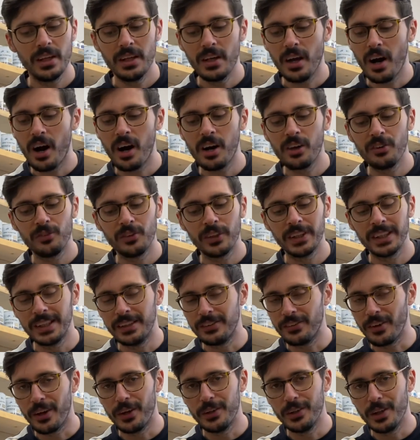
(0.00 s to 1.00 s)
I really
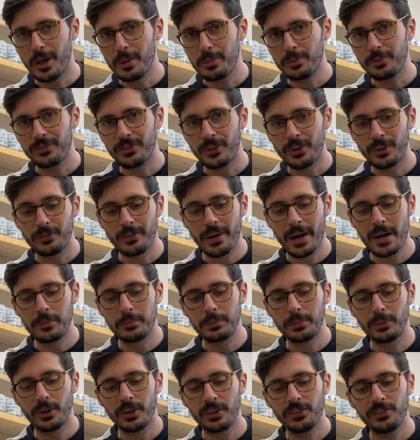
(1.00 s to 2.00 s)
don't. I prefer a round
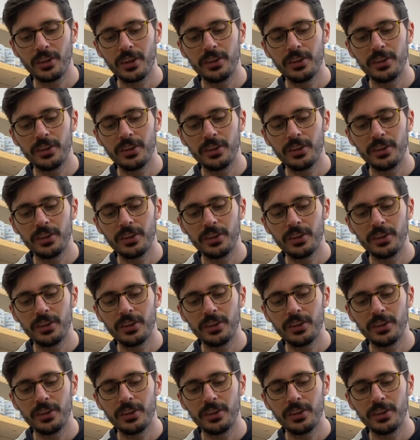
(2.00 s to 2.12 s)
brush.